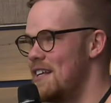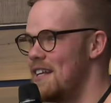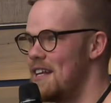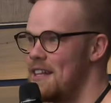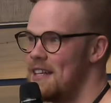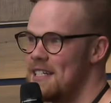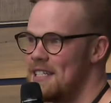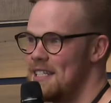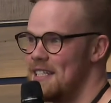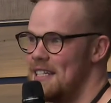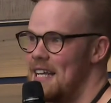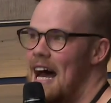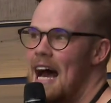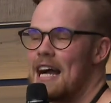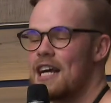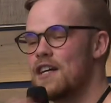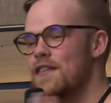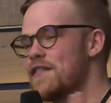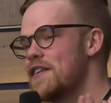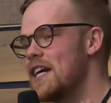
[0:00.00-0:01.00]
this
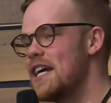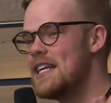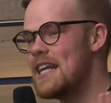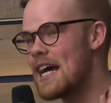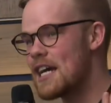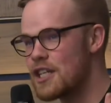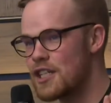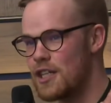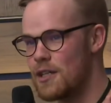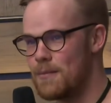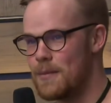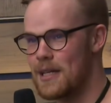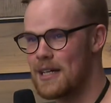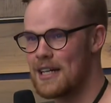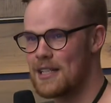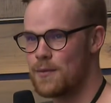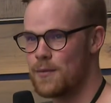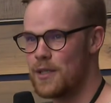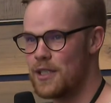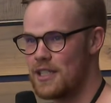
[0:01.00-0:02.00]
lack of connection
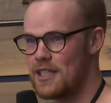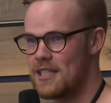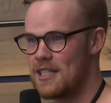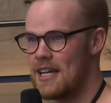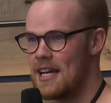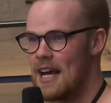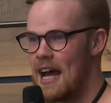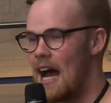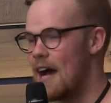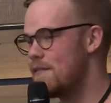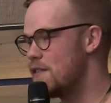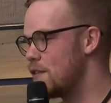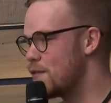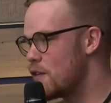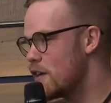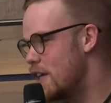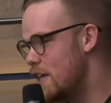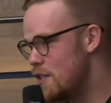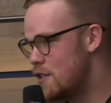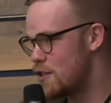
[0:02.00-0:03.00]
because we just have
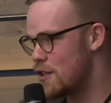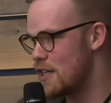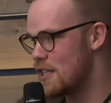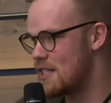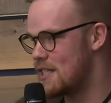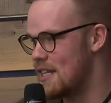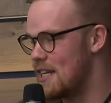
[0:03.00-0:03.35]
different interests.